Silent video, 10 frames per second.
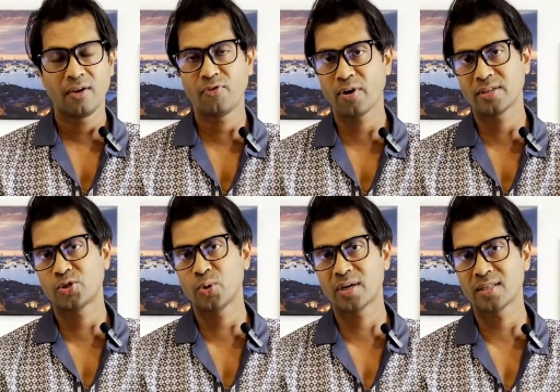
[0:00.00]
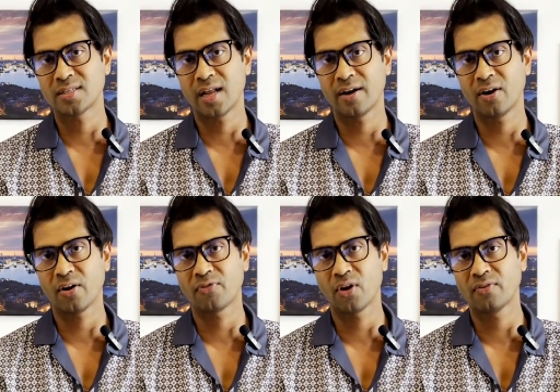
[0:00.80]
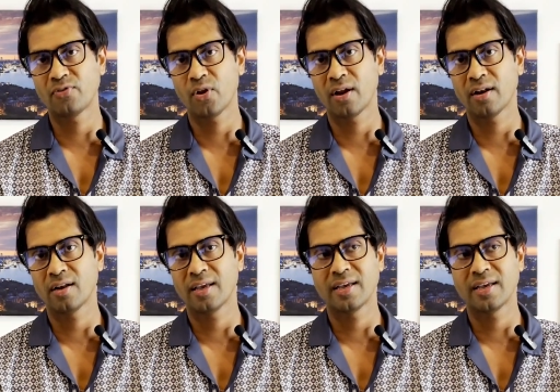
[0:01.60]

if you're a SEO consultant. A lot of y'all, if you are